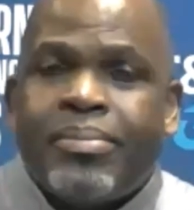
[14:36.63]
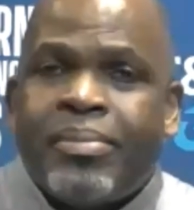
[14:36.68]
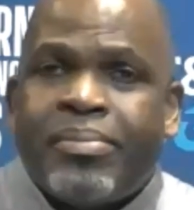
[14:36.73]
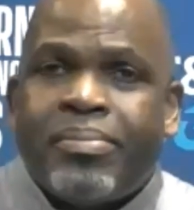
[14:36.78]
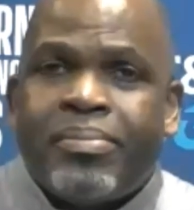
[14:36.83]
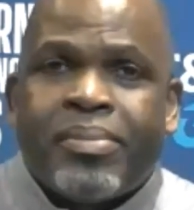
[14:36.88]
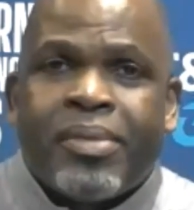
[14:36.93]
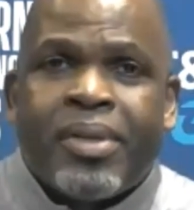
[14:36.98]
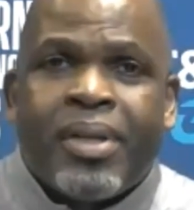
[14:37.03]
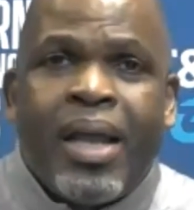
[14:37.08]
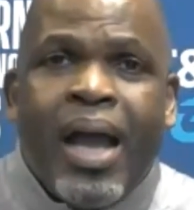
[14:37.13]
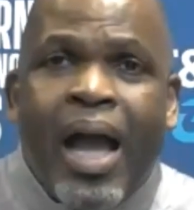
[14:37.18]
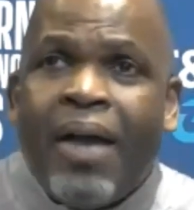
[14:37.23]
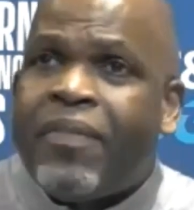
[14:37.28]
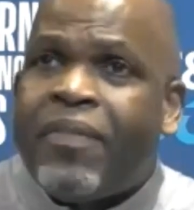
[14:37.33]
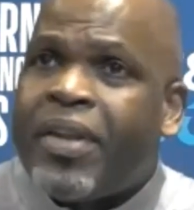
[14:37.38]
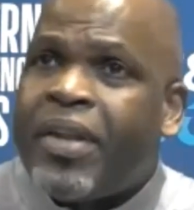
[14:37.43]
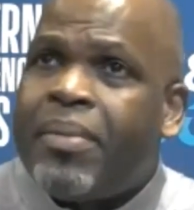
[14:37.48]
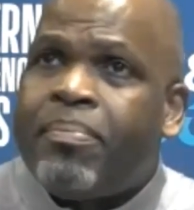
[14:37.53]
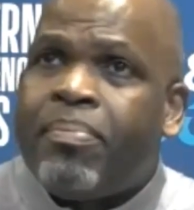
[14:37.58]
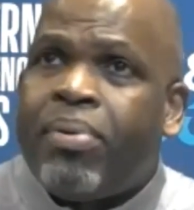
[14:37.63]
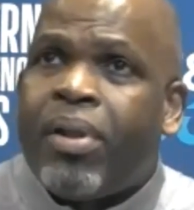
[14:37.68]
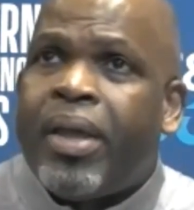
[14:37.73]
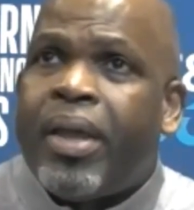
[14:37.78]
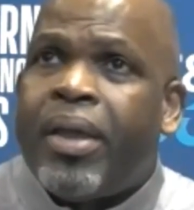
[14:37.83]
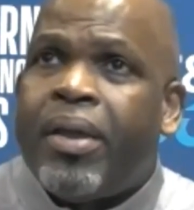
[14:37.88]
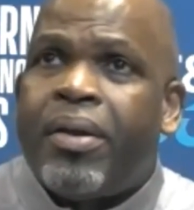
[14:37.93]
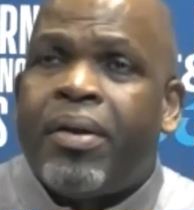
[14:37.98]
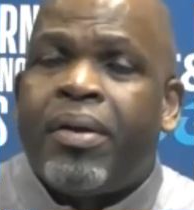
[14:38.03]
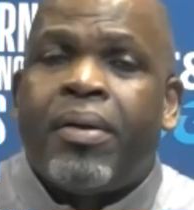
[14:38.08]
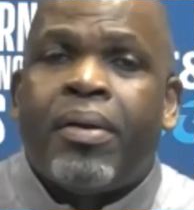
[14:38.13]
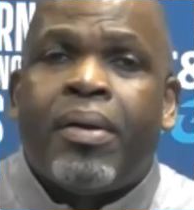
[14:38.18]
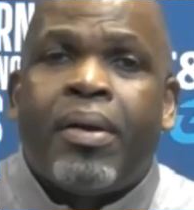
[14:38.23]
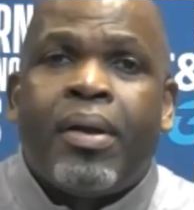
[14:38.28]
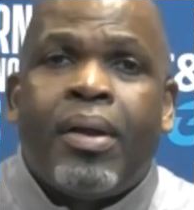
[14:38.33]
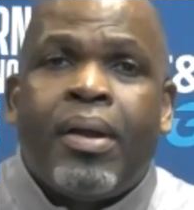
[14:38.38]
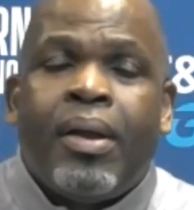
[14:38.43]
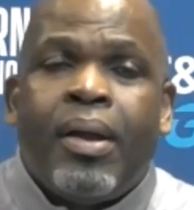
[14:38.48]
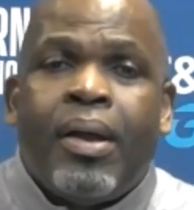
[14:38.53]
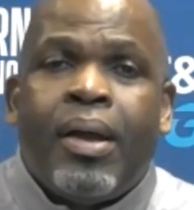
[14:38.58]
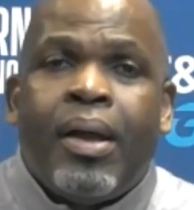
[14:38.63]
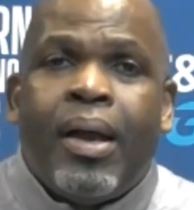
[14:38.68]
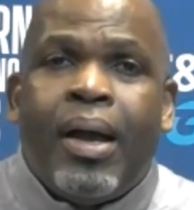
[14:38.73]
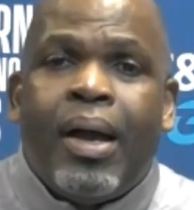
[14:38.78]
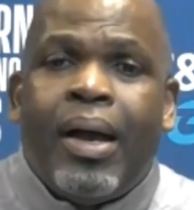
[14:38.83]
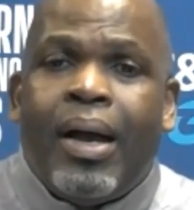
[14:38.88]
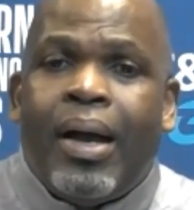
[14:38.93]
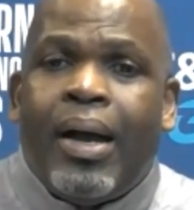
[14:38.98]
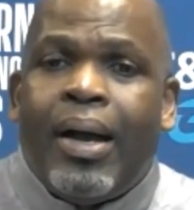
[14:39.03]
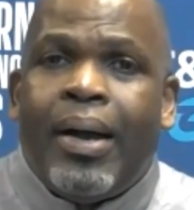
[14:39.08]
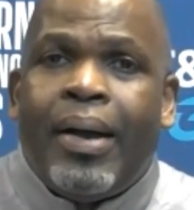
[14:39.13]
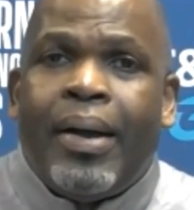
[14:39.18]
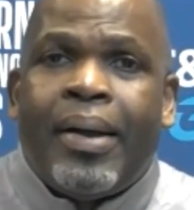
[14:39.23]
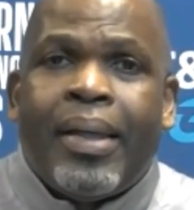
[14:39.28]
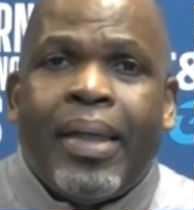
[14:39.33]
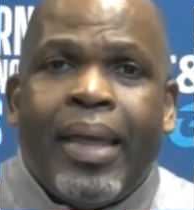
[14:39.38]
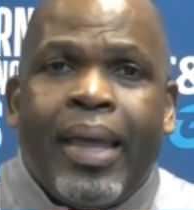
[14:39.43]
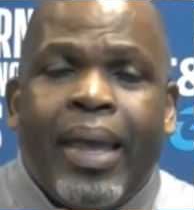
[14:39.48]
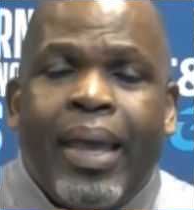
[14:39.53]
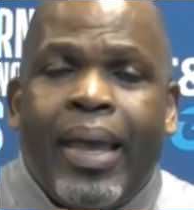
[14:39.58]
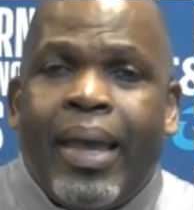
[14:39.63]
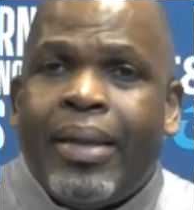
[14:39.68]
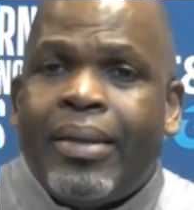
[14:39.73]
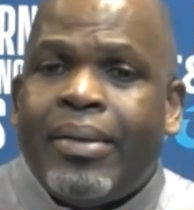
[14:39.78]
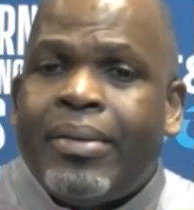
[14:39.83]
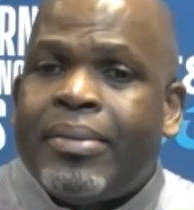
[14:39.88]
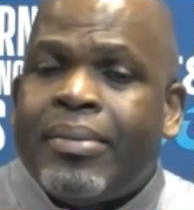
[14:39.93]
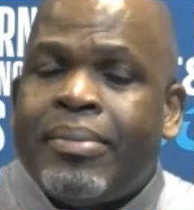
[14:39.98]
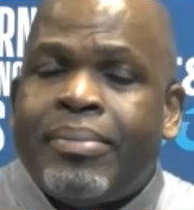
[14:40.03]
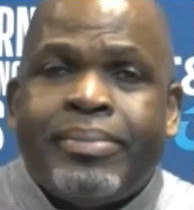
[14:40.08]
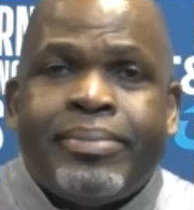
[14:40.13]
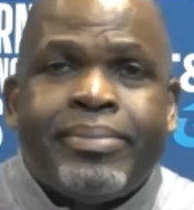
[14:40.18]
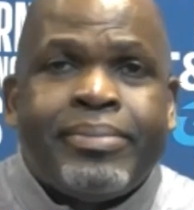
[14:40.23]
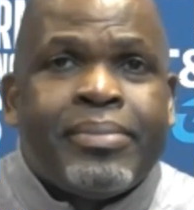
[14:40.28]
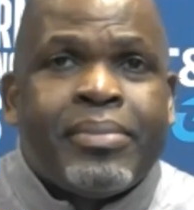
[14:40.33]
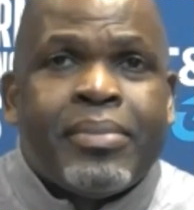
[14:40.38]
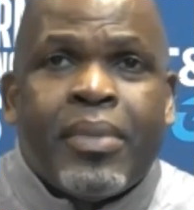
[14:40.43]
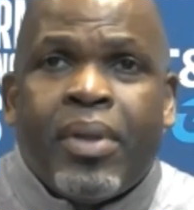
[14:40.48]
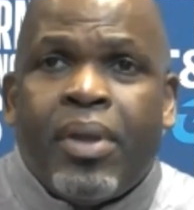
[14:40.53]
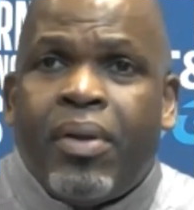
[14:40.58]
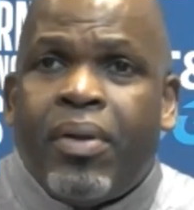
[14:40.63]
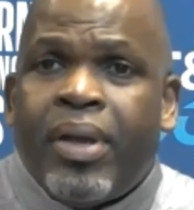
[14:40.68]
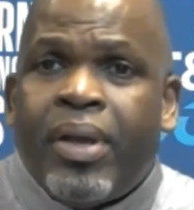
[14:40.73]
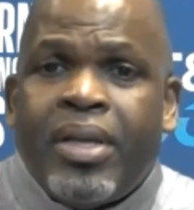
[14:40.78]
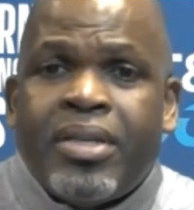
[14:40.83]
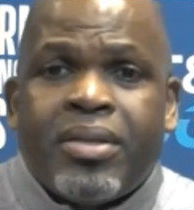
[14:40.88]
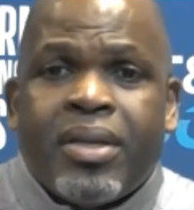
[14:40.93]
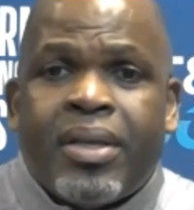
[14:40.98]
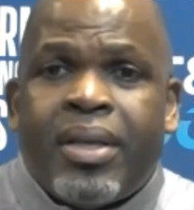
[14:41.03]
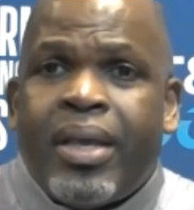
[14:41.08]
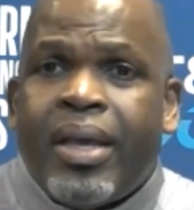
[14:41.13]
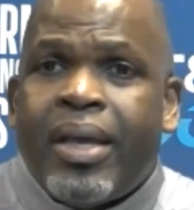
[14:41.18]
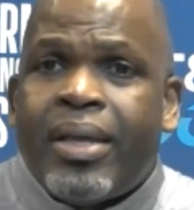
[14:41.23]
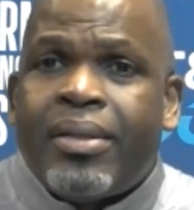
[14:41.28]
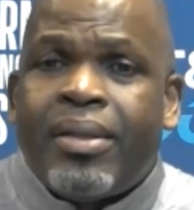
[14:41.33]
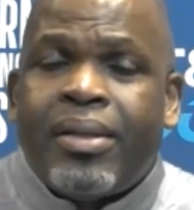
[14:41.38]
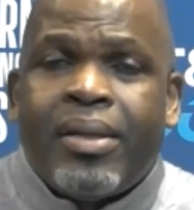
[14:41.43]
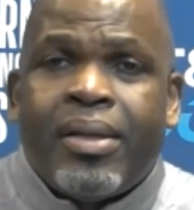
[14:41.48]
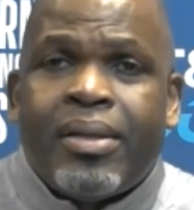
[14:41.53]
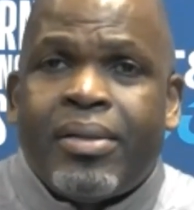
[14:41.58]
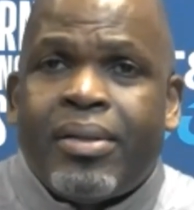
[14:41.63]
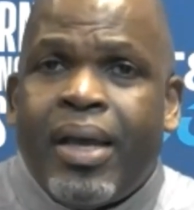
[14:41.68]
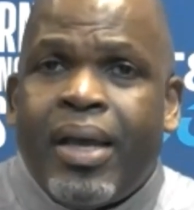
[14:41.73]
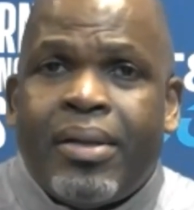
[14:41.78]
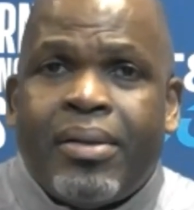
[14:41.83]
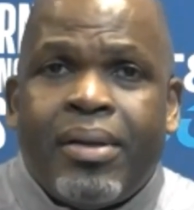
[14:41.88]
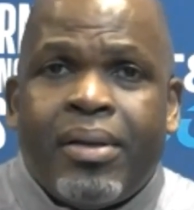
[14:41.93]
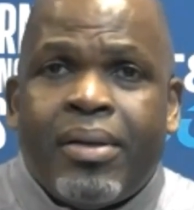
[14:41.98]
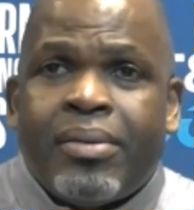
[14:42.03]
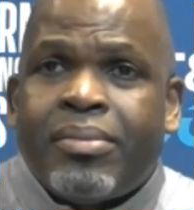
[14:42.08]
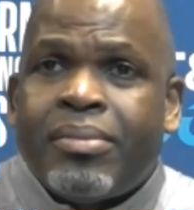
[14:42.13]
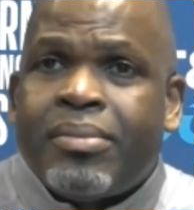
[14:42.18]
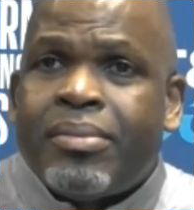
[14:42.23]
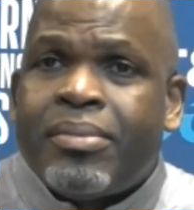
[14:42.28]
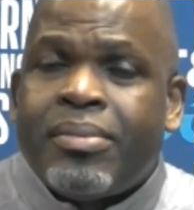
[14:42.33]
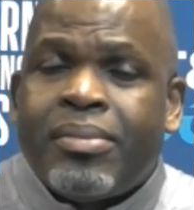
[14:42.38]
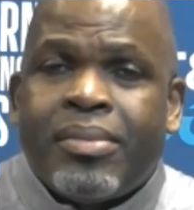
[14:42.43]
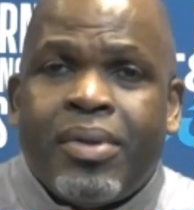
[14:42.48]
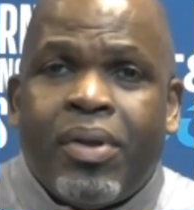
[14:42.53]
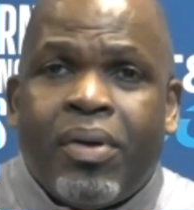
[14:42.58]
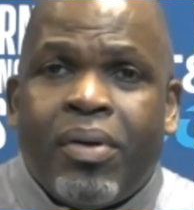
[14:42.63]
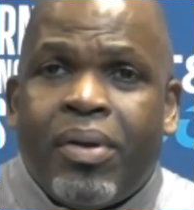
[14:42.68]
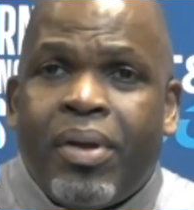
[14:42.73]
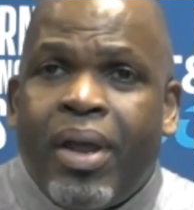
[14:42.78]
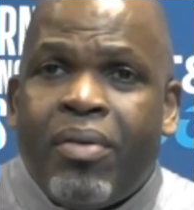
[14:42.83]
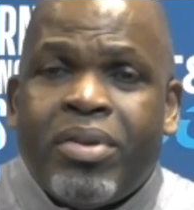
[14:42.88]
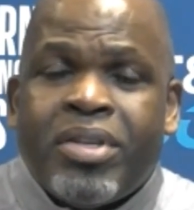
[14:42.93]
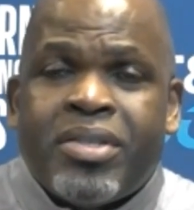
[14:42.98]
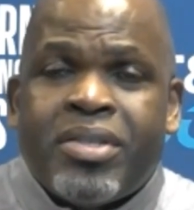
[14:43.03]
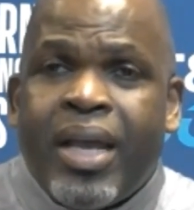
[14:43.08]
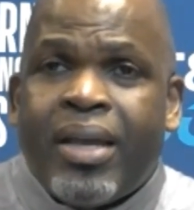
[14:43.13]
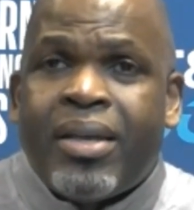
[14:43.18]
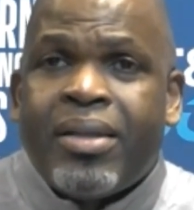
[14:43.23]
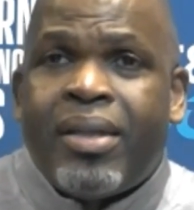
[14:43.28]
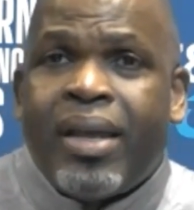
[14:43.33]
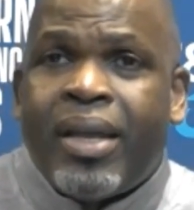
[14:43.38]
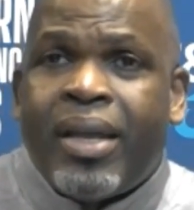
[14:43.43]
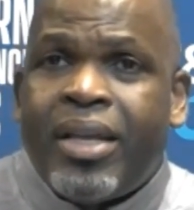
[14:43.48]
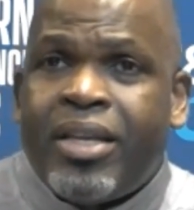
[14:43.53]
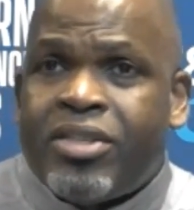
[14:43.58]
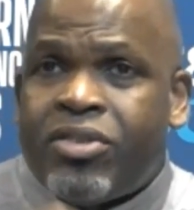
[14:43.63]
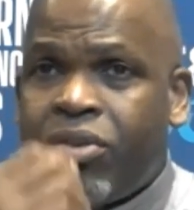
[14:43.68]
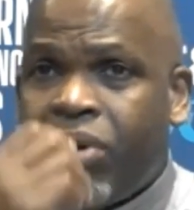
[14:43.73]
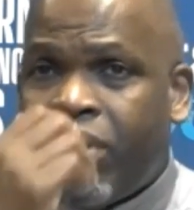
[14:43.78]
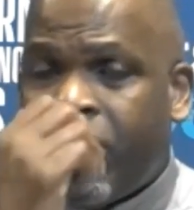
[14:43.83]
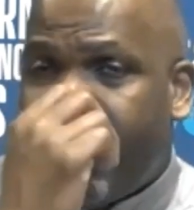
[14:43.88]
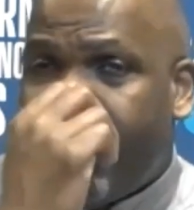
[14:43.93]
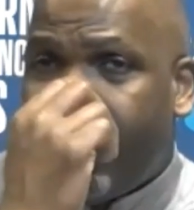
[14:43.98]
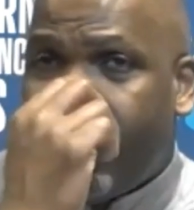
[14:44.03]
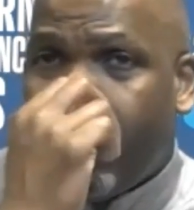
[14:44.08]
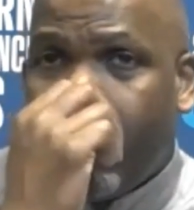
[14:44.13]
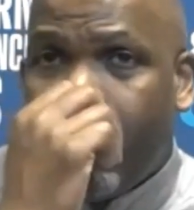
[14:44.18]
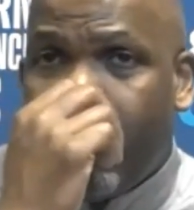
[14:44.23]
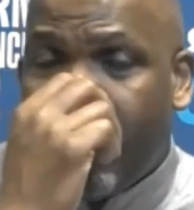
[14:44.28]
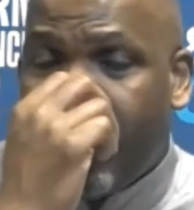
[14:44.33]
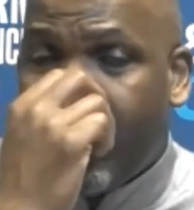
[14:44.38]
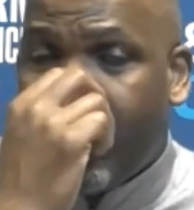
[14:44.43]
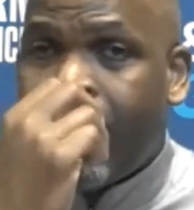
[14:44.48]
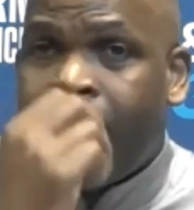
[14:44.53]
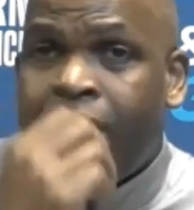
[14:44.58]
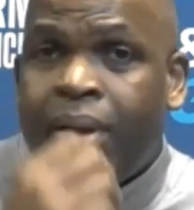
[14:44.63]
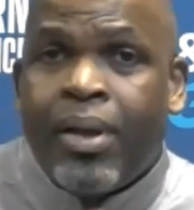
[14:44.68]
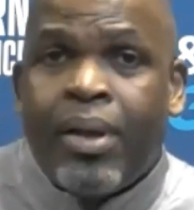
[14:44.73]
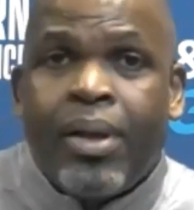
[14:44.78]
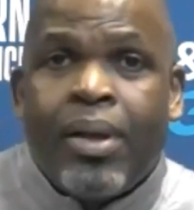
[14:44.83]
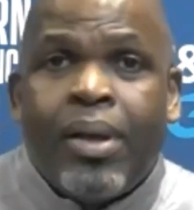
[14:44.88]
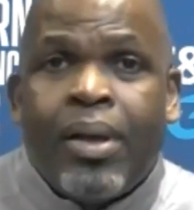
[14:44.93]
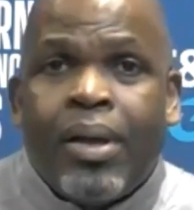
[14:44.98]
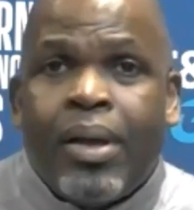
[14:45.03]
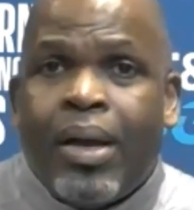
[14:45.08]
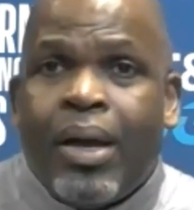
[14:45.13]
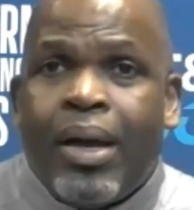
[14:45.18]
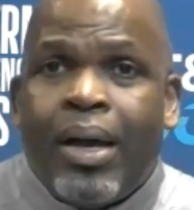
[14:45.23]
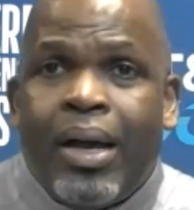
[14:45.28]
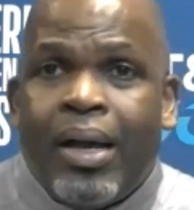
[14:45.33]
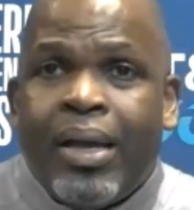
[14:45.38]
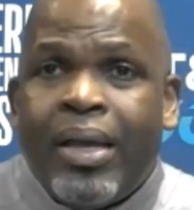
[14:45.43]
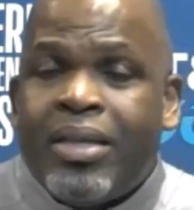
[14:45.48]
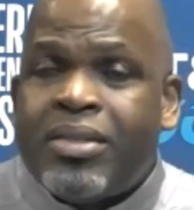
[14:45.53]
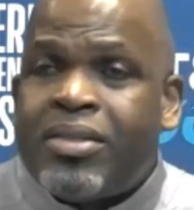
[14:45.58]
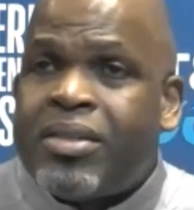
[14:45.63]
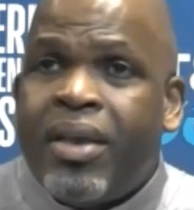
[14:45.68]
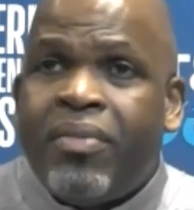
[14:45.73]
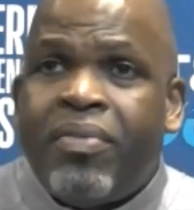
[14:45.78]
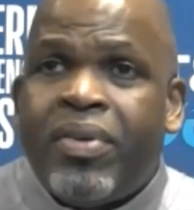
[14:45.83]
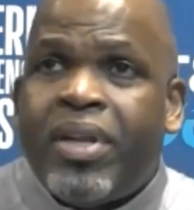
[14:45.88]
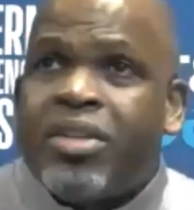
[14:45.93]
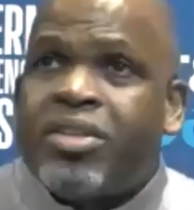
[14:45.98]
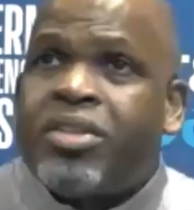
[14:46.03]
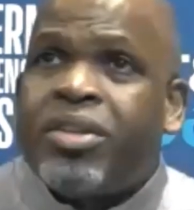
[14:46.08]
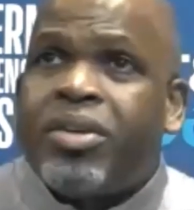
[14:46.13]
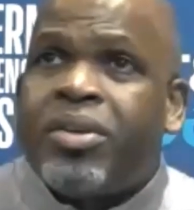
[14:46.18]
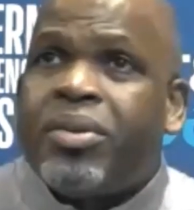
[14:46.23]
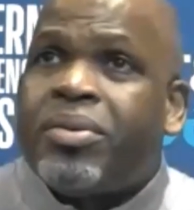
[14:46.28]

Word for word: confident player, uh, and you know he's a kid that you know every second that he's on the floor, uh, he's giving it to you.